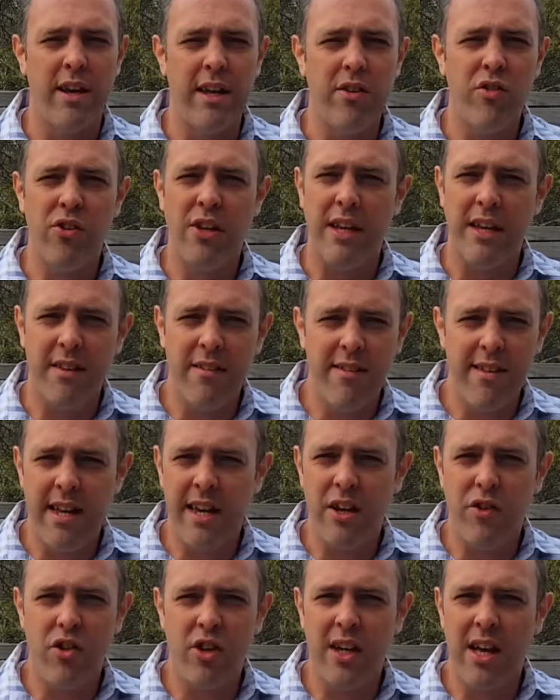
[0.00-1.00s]
He's
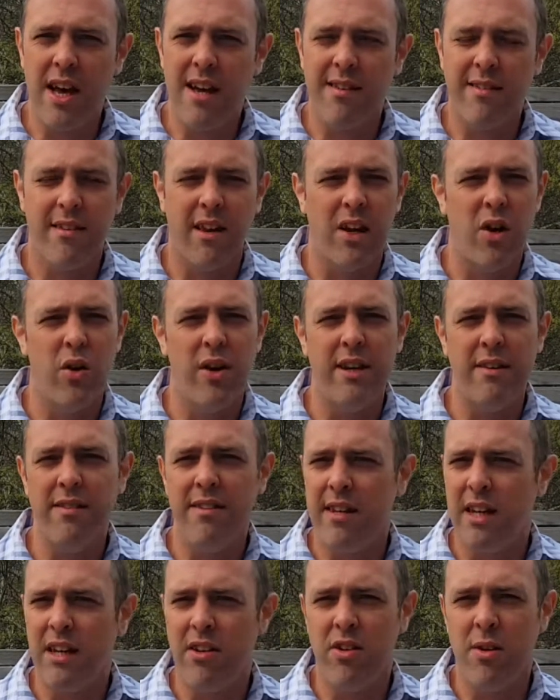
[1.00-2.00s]
teaching us. I know He's
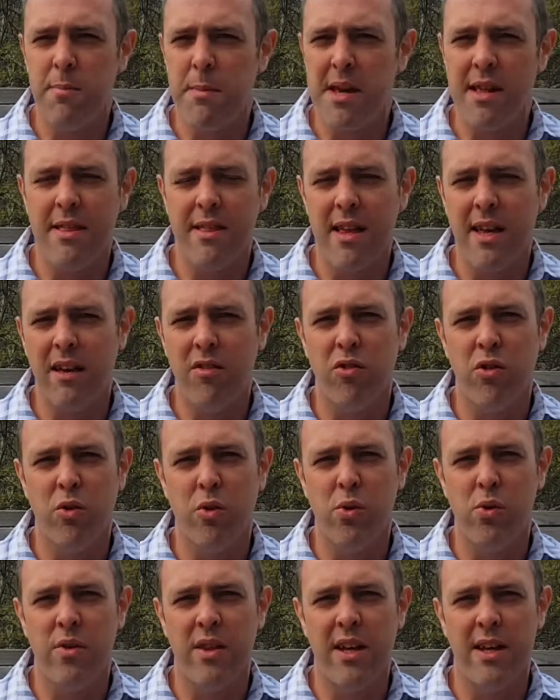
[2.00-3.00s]
teaching me things
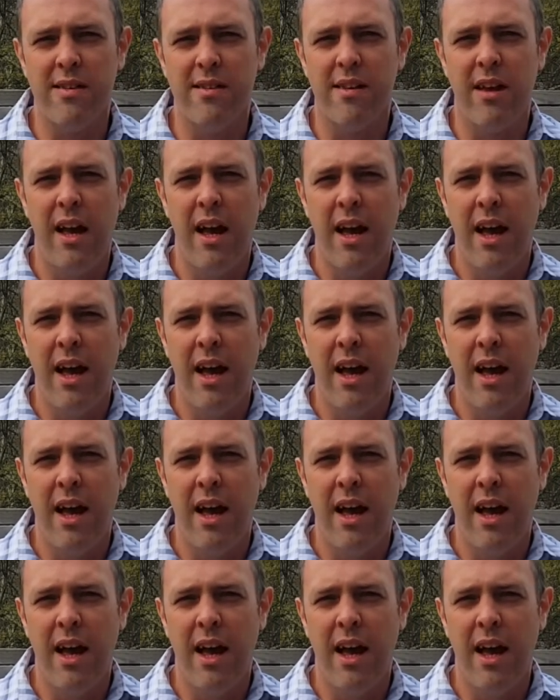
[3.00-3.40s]
through this.